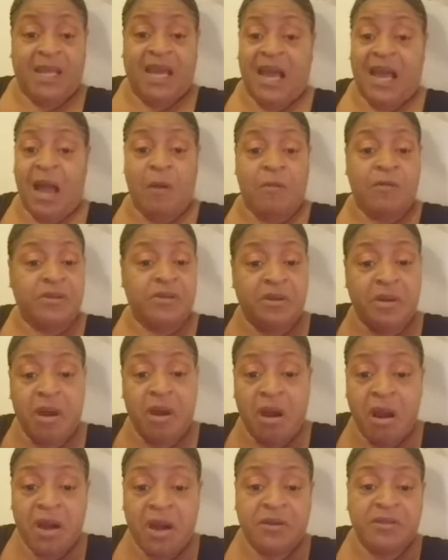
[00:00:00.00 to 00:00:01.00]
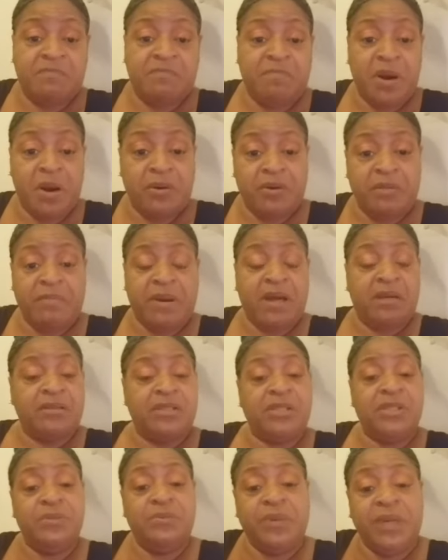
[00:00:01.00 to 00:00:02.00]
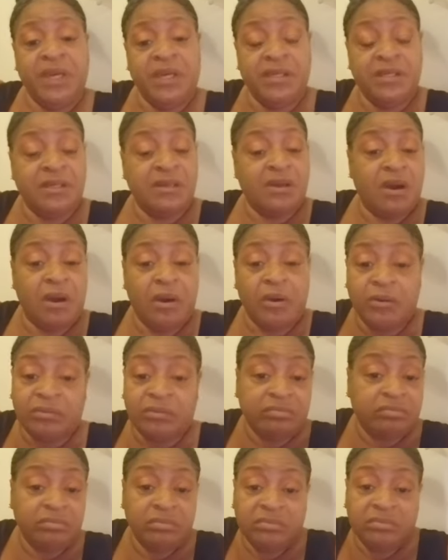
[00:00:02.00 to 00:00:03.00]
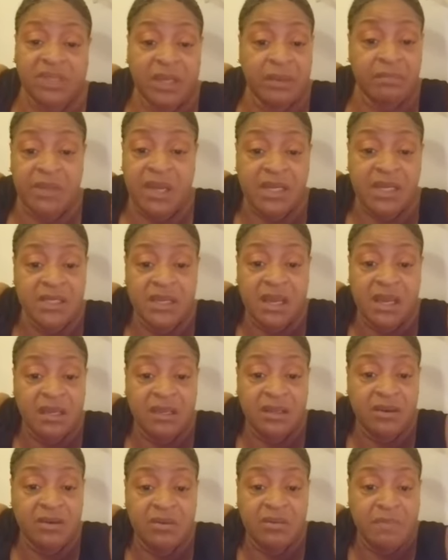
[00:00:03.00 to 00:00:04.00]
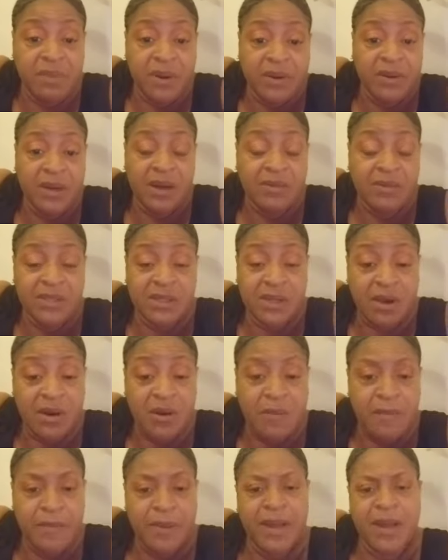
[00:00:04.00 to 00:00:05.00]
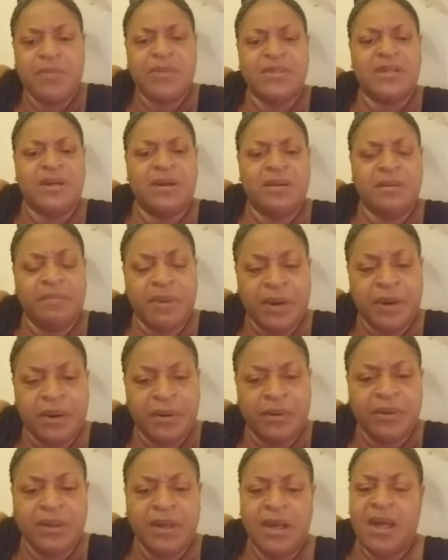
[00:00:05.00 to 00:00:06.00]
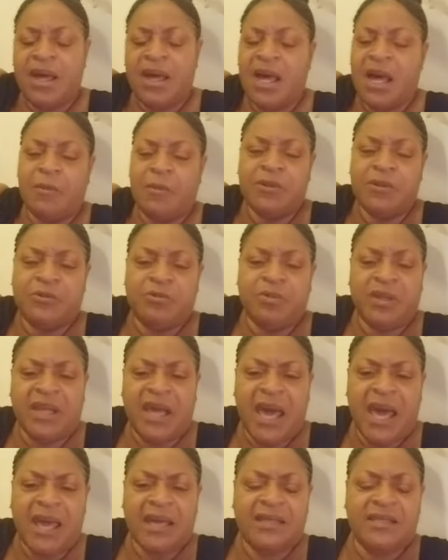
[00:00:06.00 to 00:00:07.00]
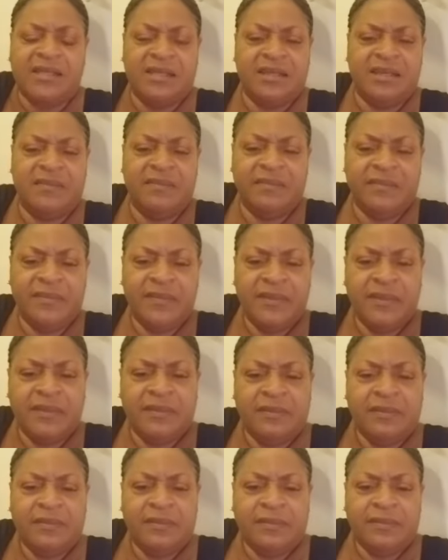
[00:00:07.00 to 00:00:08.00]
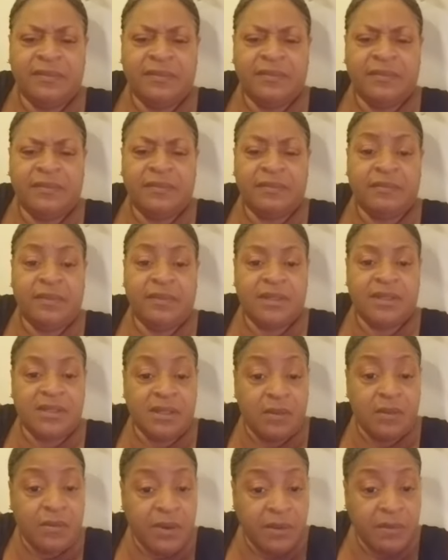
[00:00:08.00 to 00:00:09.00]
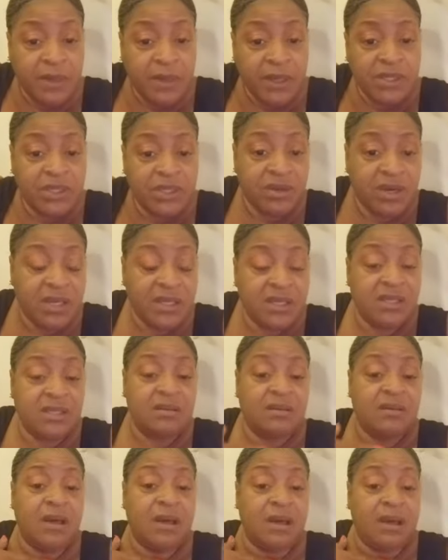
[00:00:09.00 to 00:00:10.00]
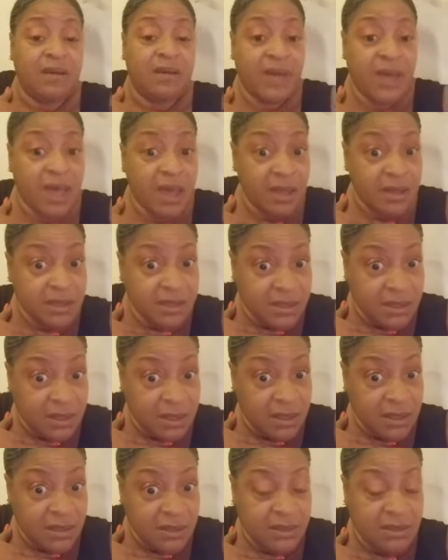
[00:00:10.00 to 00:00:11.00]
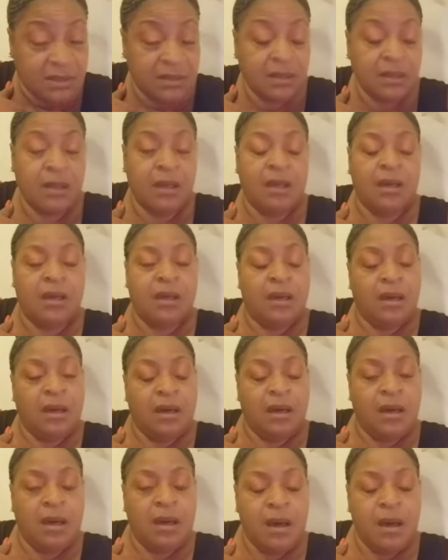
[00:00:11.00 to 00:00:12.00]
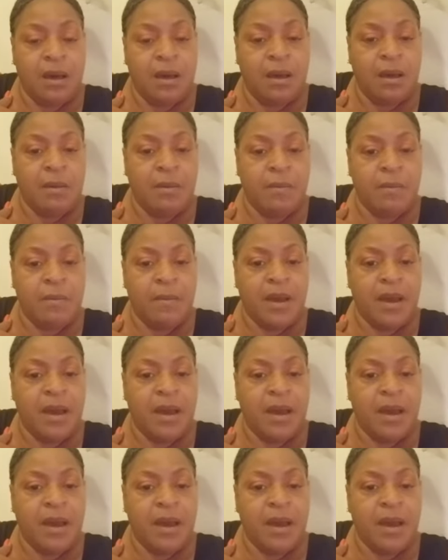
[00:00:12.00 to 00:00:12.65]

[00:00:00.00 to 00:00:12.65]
I was on an artist boat about 2 weeks ago. I'm not telling you who boat I was on, but I was on the boat. I was relaxing because I want to make sure I still have access. Like